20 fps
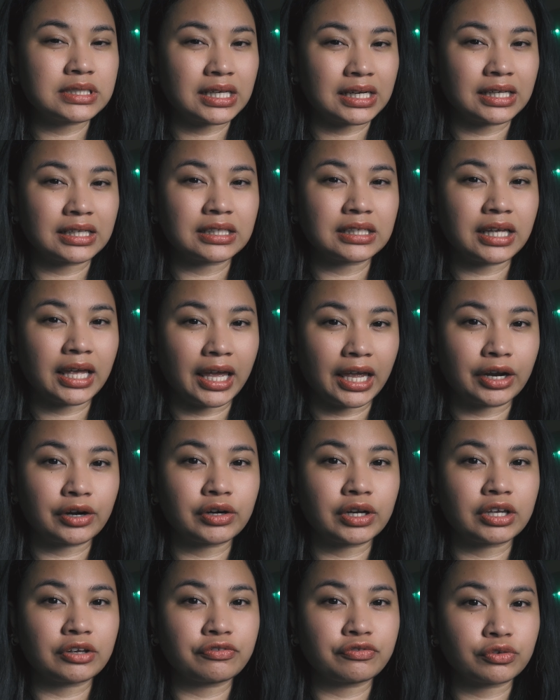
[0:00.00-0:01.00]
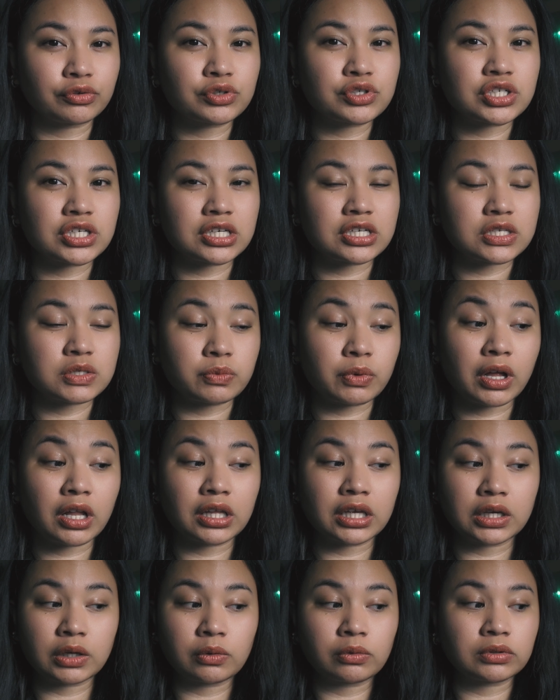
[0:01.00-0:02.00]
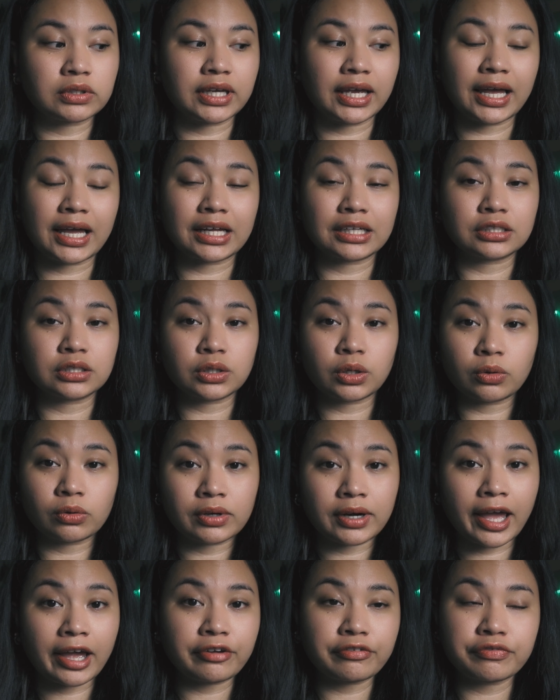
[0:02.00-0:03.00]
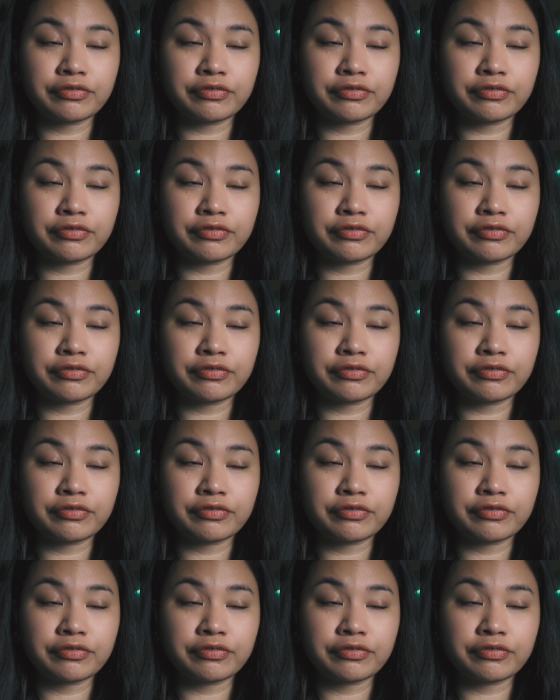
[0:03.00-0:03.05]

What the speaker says: didn't carry Fuji as well. He only had Kodak